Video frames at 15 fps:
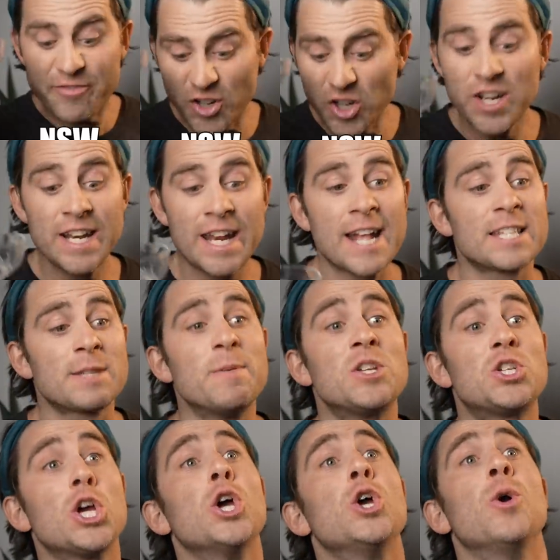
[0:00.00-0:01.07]
Announcement
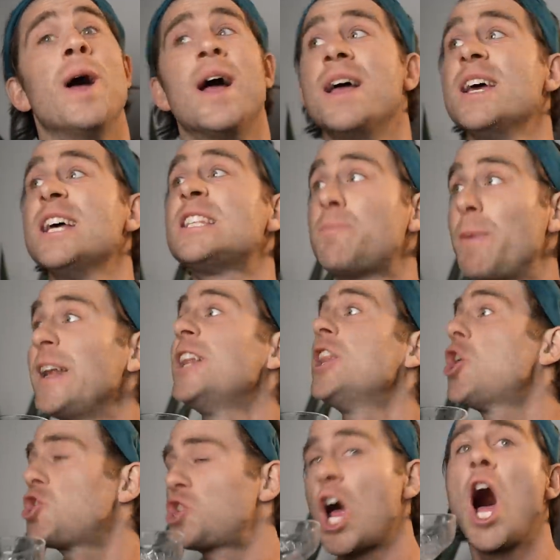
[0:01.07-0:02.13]
too. It's been a
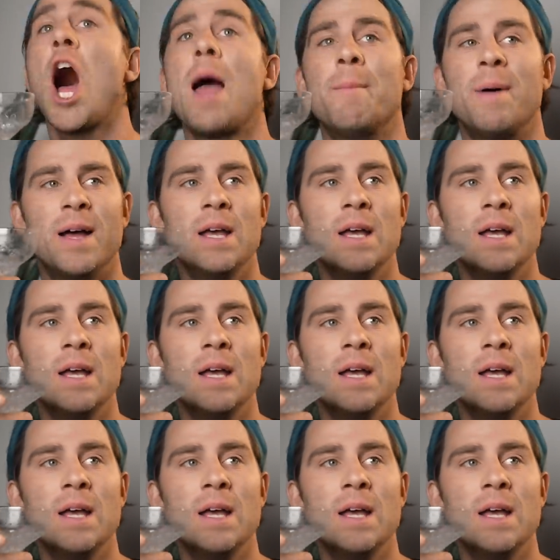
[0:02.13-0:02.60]
long time,